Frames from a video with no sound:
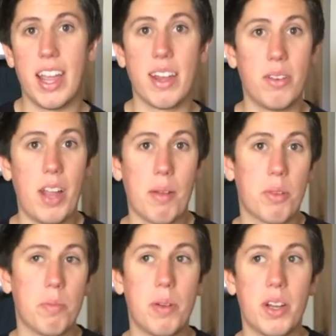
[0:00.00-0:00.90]
and I'm
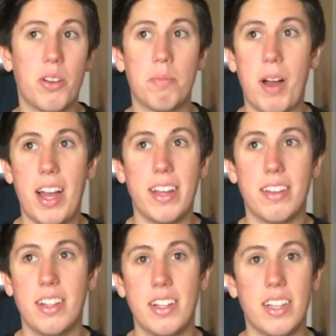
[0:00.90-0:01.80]
gonna put it on my
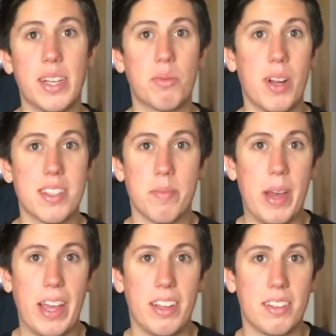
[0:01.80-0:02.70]
like
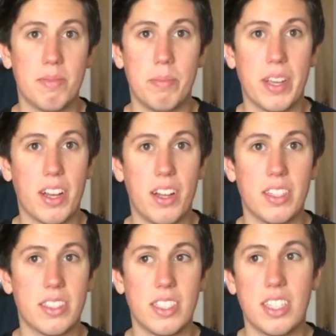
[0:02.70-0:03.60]
resume
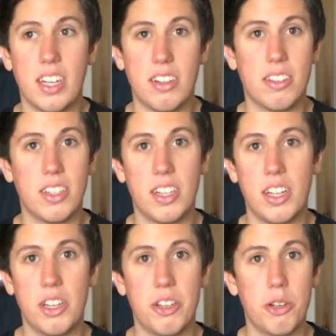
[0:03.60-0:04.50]
because you know
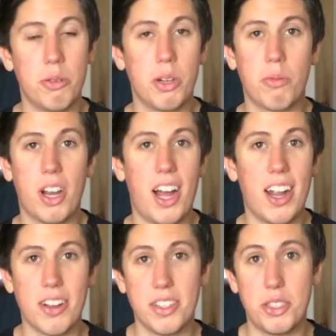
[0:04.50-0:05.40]
who wouldn't want to
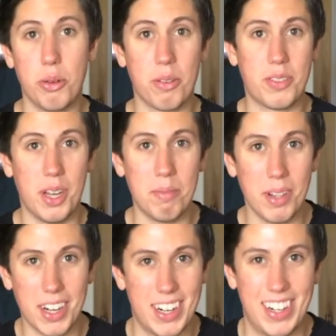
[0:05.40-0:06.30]
hire the Duke of
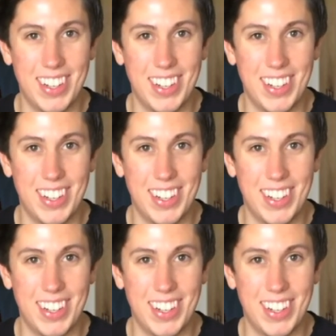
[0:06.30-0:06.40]
Tumblr?